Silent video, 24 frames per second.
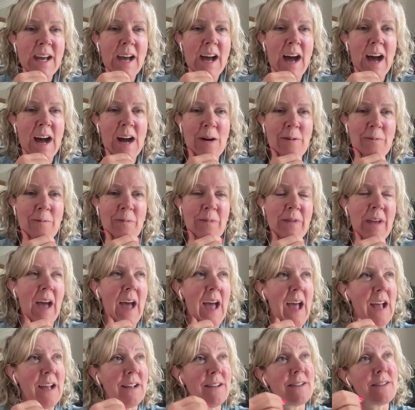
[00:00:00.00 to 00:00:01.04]

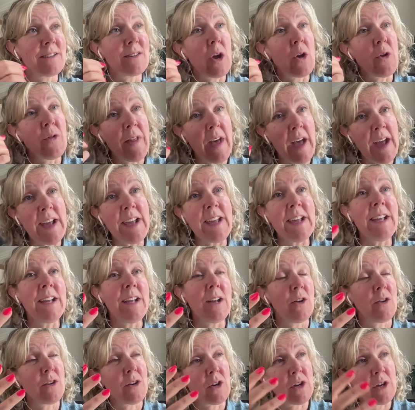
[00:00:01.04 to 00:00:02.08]
And so
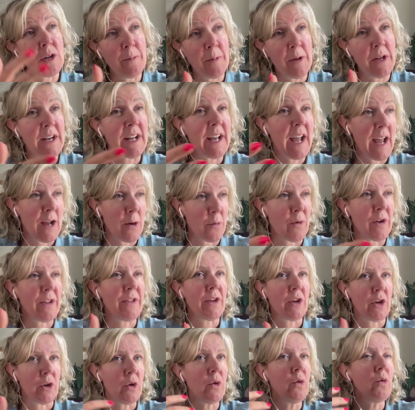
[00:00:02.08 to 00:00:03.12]
they communicate
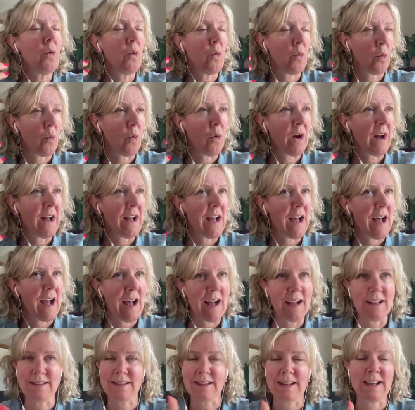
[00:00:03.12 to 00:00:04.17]
with you
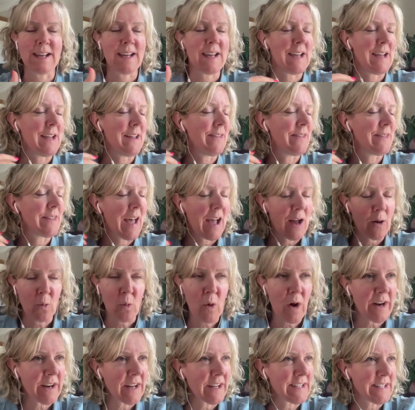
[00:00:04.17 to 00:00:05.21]
as in that
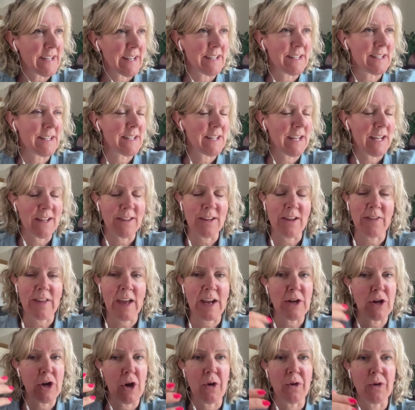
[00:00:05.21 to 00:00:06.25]
one identity that
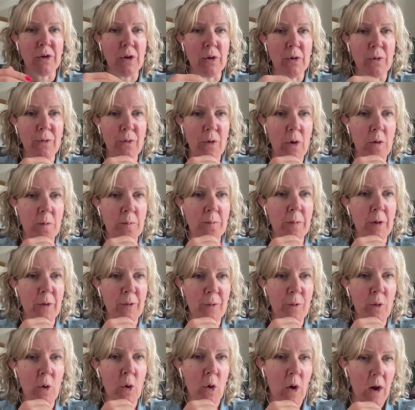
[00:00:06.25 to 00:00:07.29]
they know you from
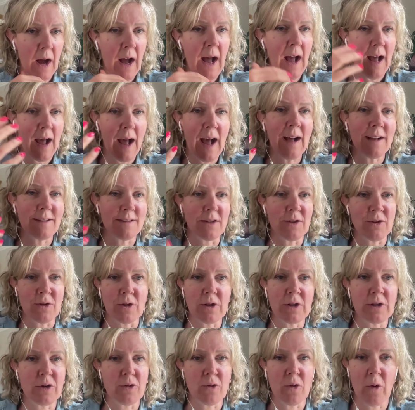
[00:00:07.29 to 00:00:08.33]
before, as a
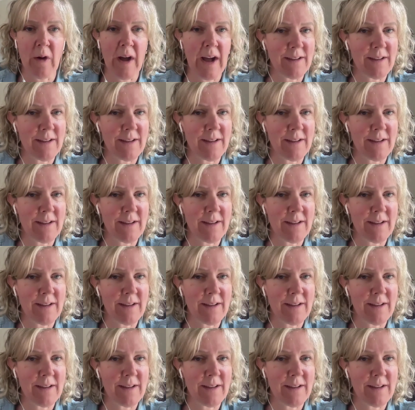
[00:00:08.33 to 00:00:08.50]
doctor or